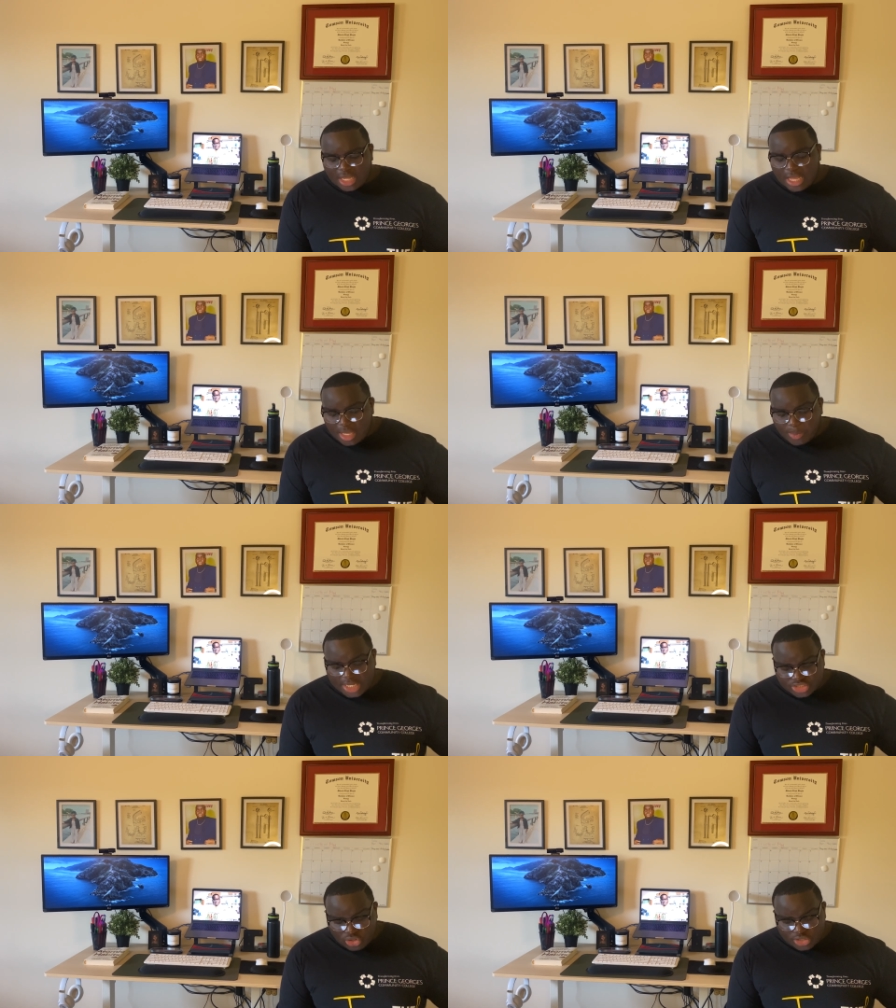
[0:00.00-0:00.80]
Um, I
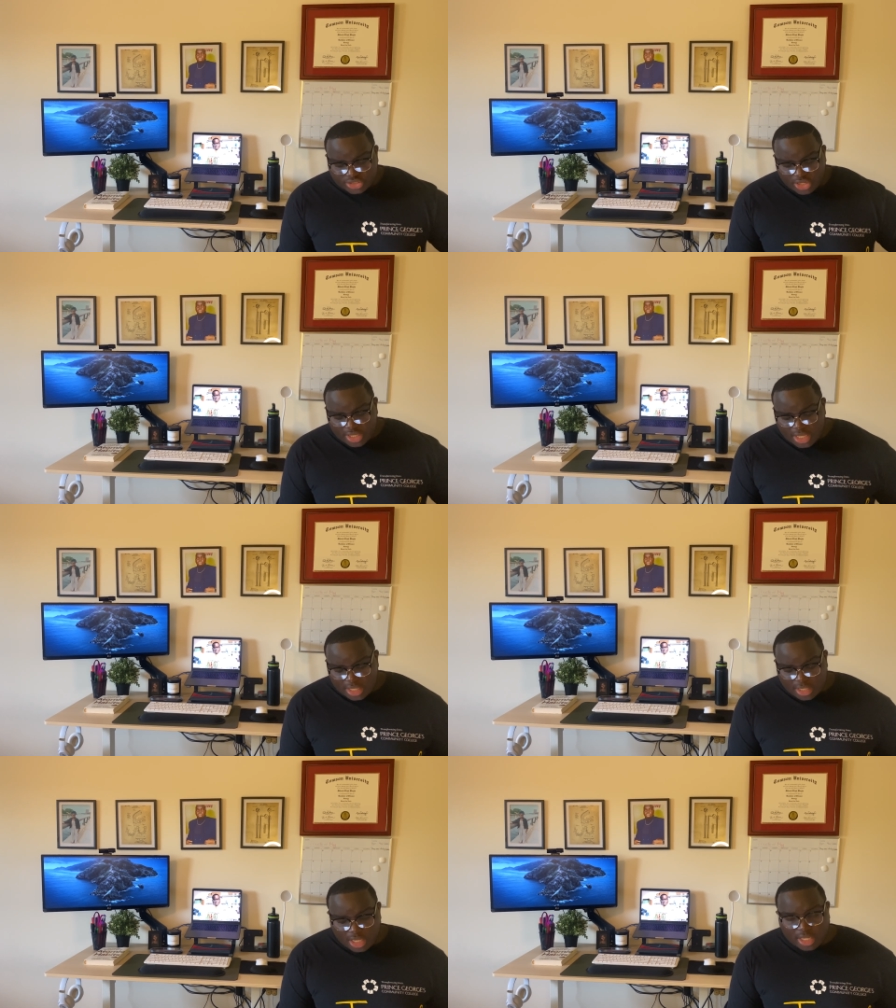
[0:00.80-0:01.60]
started
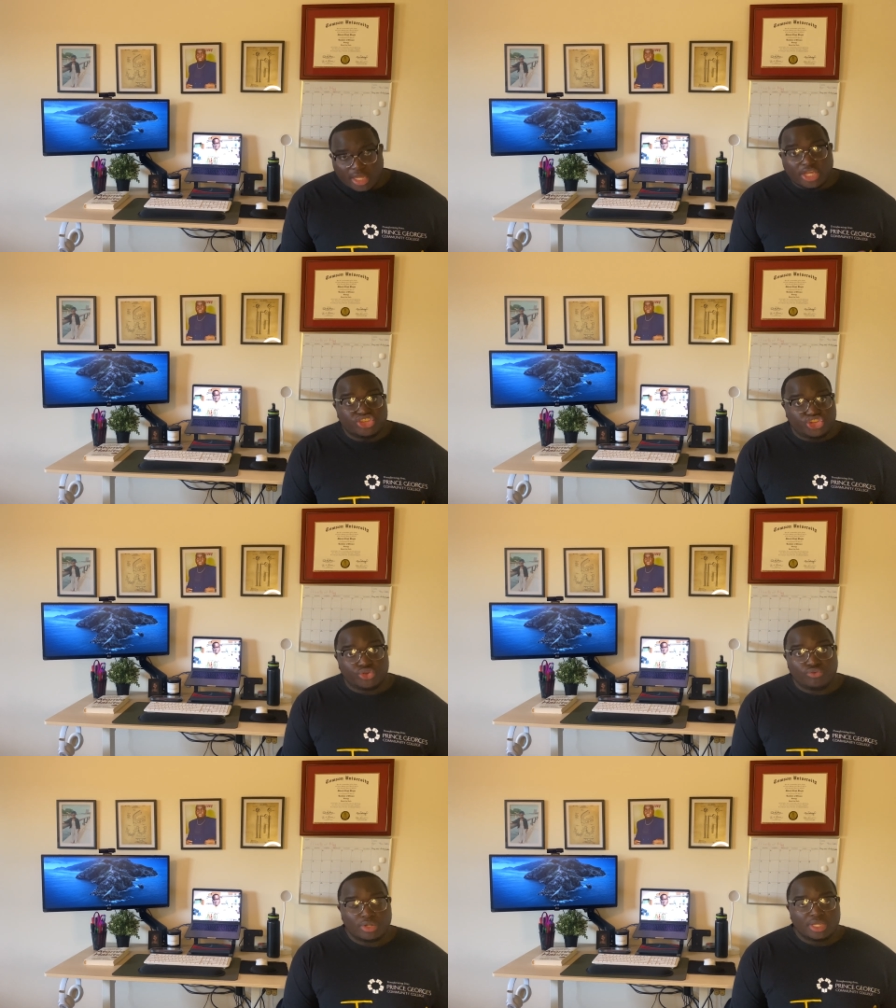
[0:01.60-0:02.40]
studying in, in
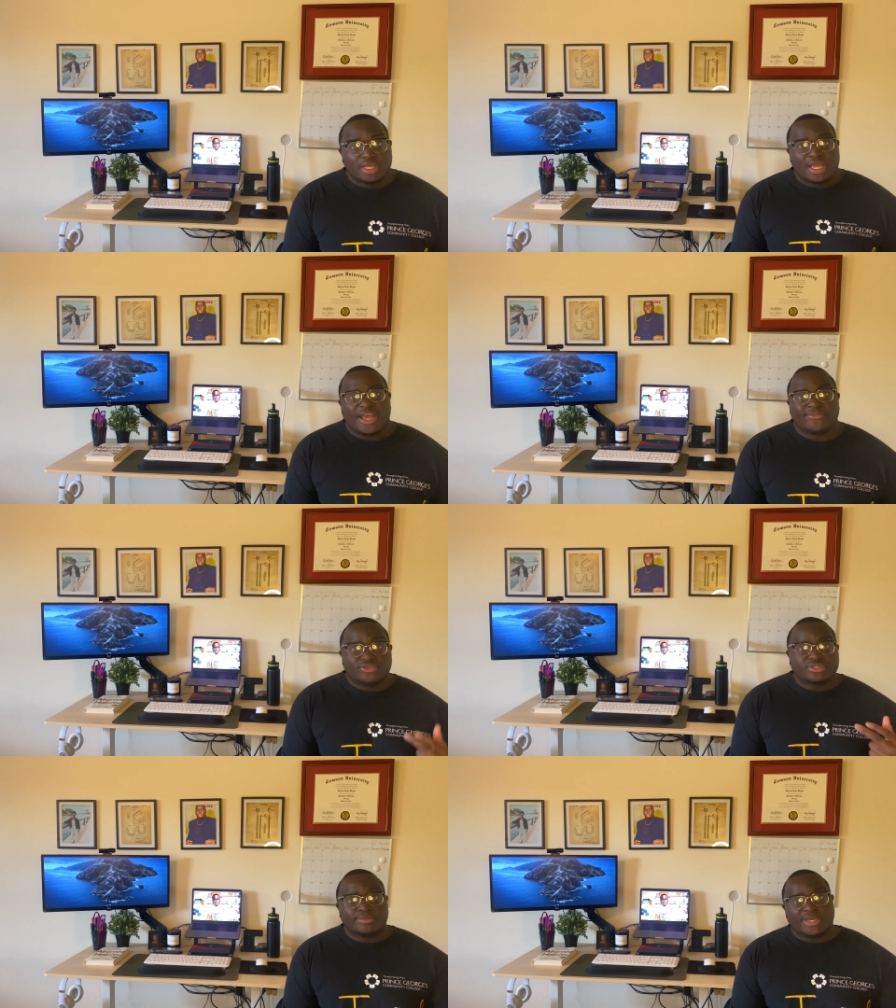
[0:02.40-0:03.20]
June after
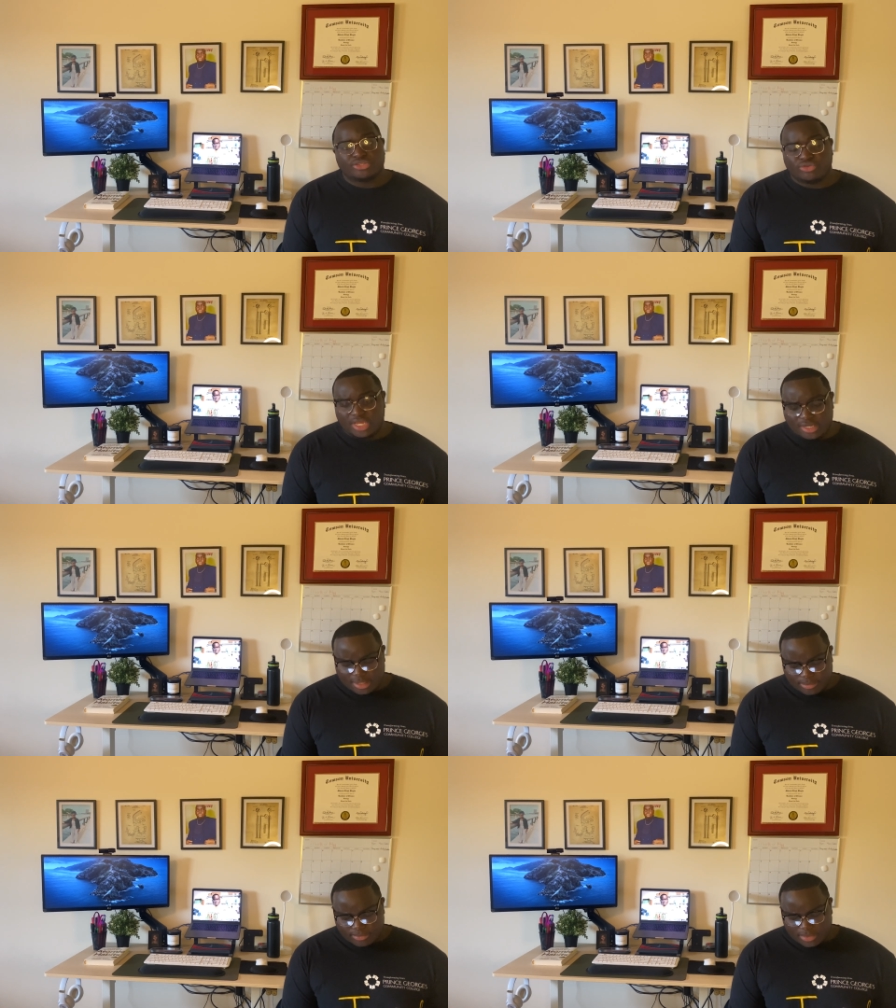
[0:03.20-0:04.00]
the semester
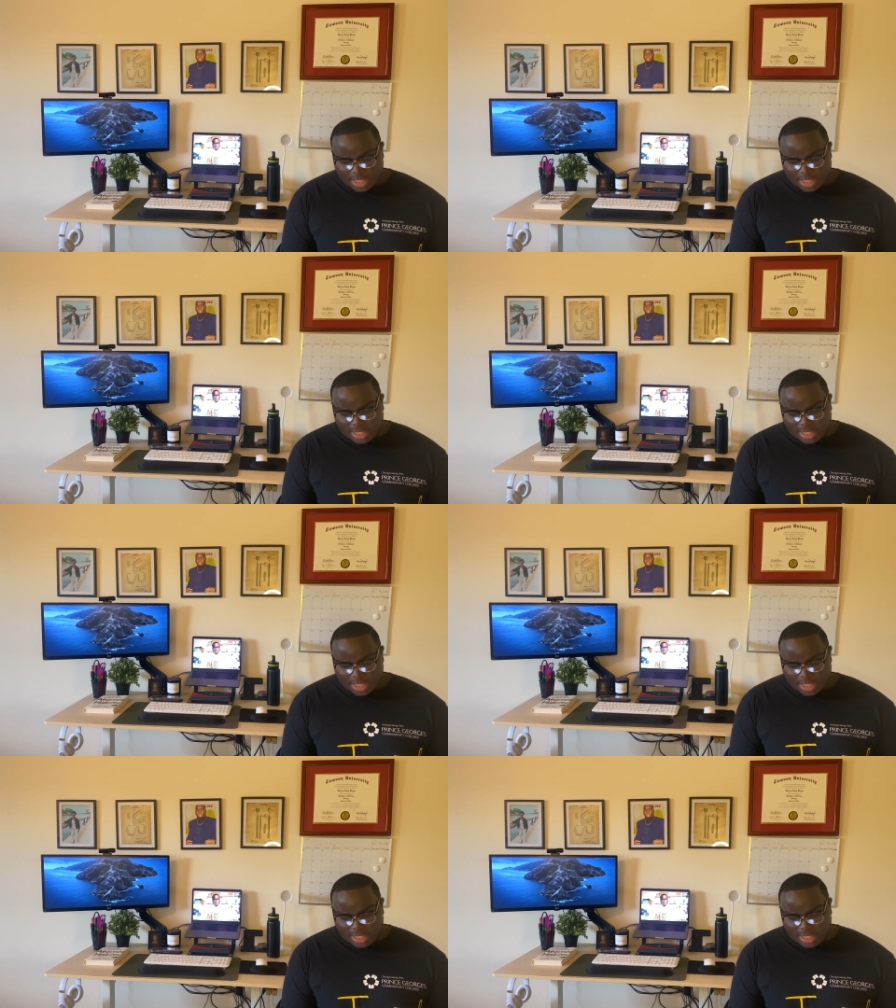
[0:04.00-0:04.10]
ended,